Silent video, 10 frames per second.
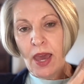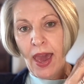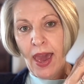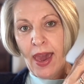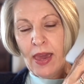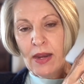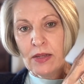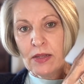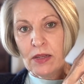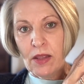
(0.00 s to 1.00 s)

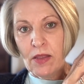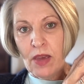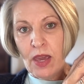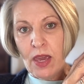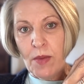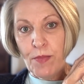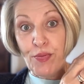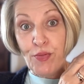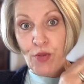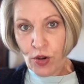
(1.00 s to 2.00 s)
and the
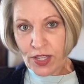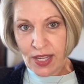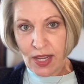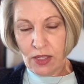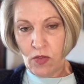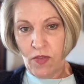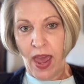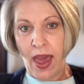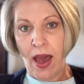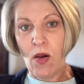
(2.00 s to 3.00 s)
process of
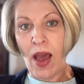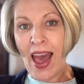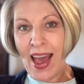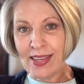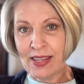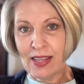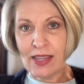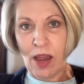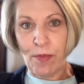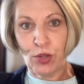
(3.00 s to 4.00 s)
how assets
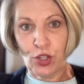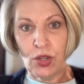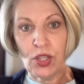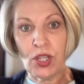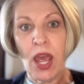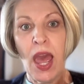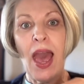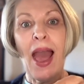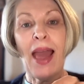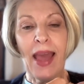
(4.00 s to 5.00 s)
are produced
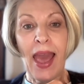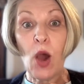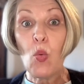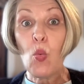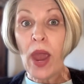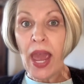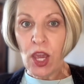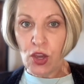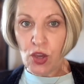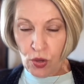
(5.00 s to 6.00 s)
and how we're
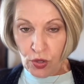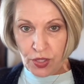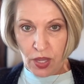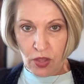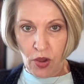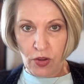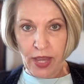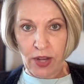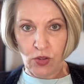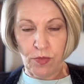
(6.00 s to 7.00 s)
using those
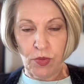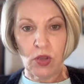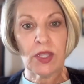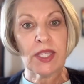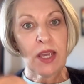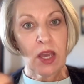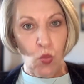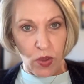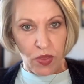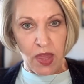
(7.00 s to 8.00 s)
attributes
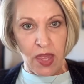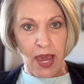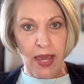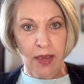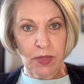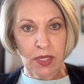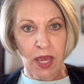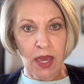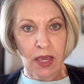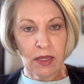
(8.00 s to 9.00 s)
within the
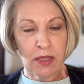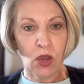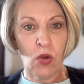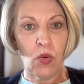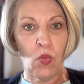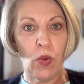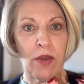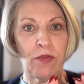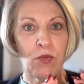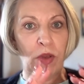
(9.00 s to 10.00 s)
AMC. So
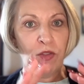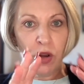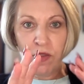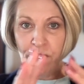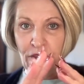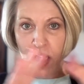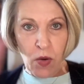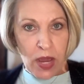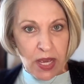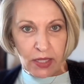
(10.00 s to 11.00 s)
we've got a
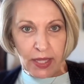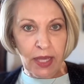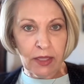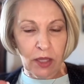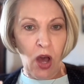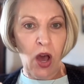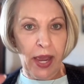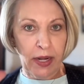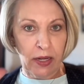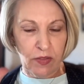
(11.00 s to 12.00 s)
very clear
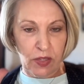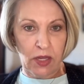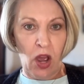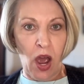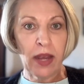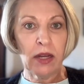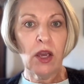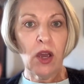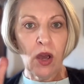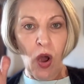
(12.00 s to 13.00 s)
line of sight
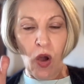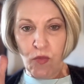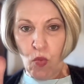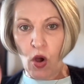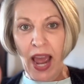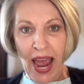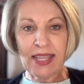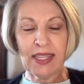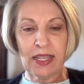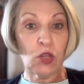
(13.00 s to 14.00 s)
of what
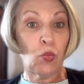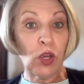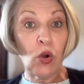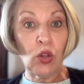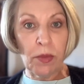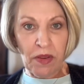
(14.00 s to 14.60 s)
assets, and we call them